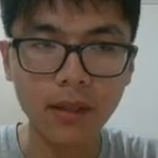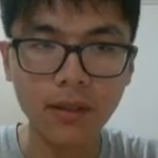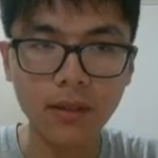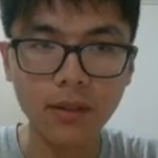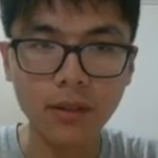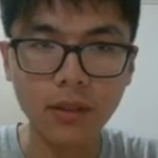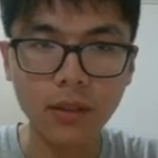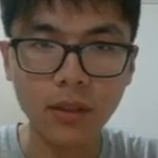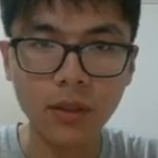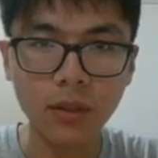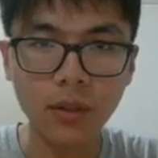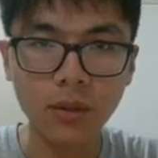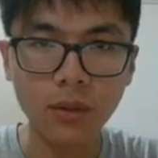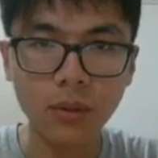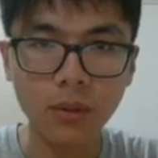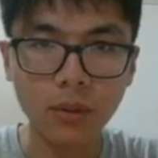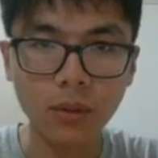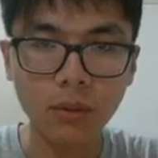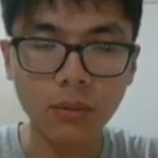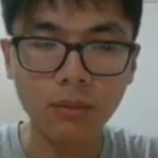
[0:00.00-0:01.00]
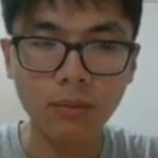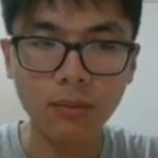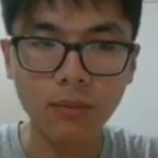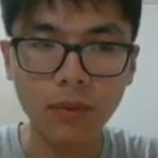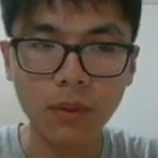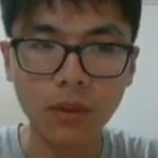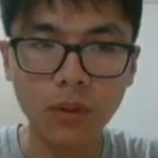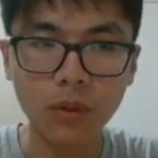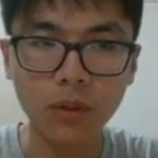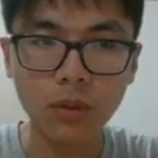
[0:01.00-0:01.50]
So
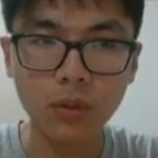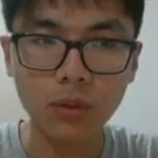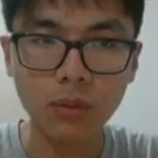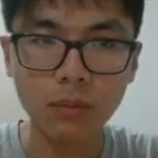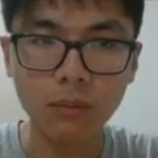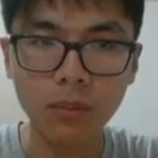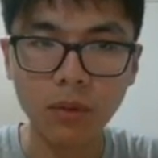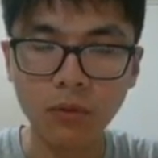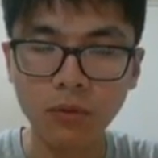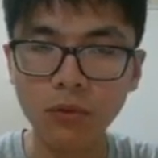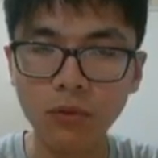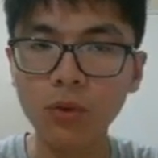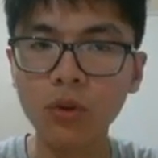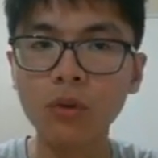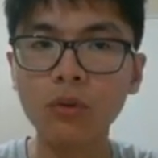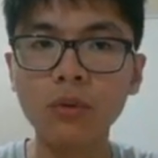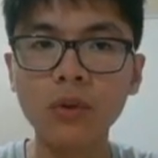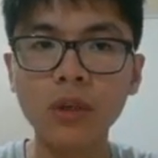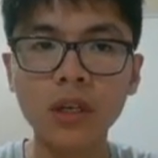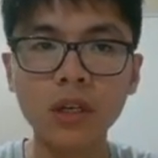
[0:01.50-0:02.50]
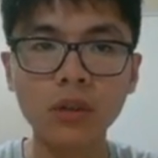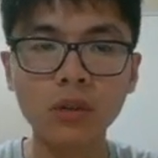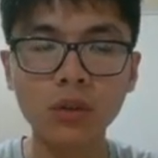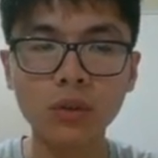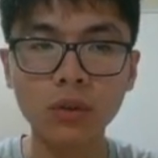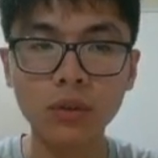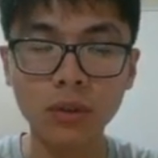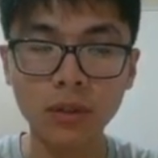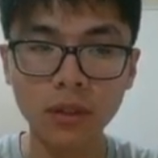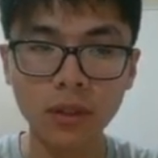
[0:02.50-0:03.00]
before we are
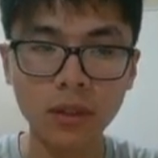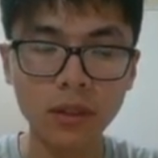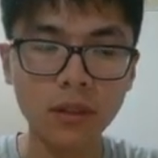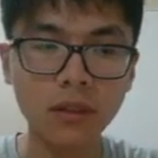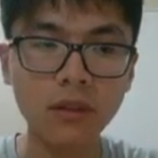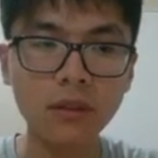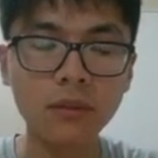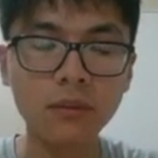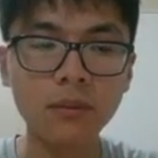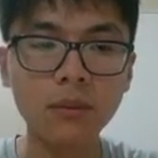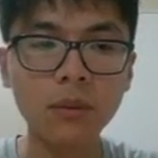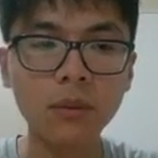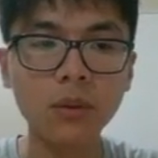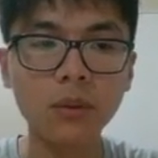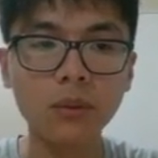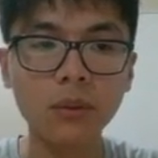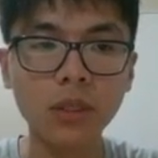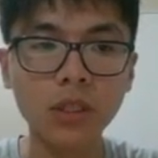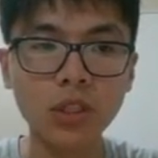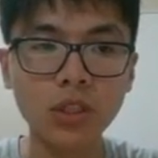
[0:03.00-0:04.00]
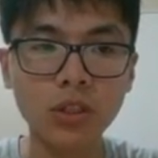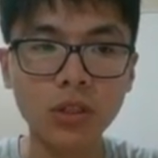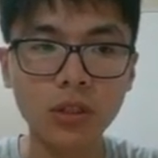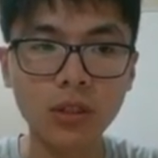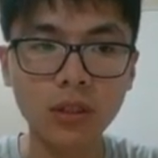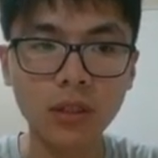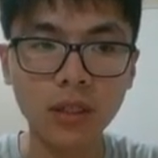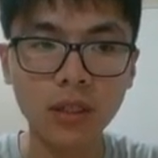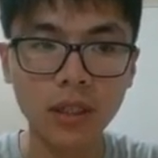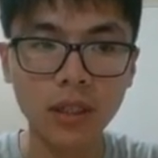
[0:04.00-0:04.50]
doing it, we
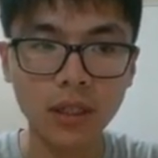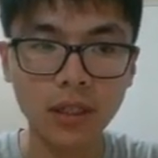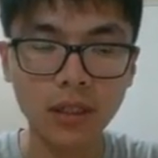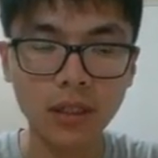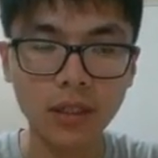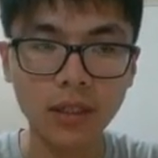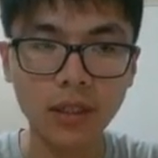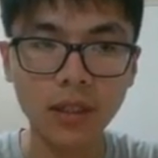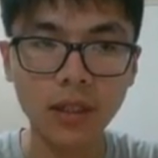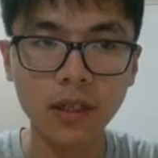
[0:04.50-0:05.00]
should take